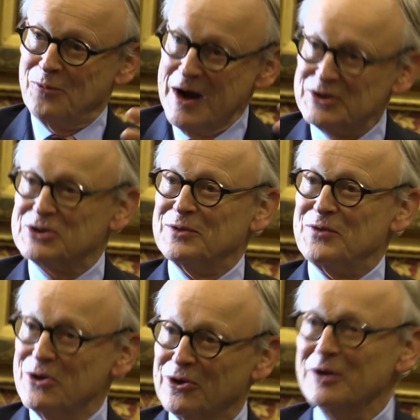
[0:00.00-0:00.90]
rest
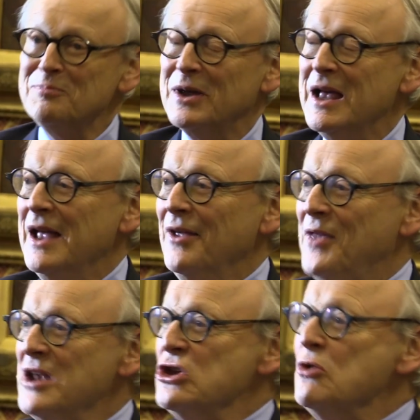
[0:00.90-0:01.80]
of Europe,
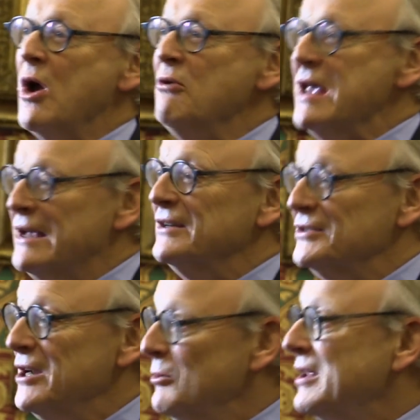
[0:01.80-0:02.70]
then you only
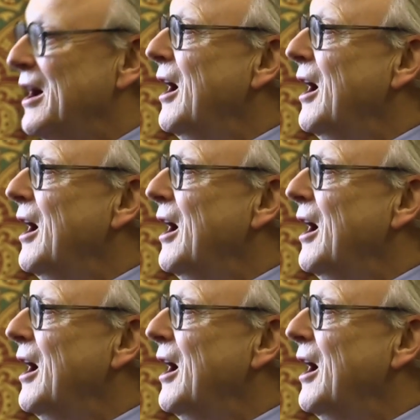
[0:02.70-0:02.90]
can deal with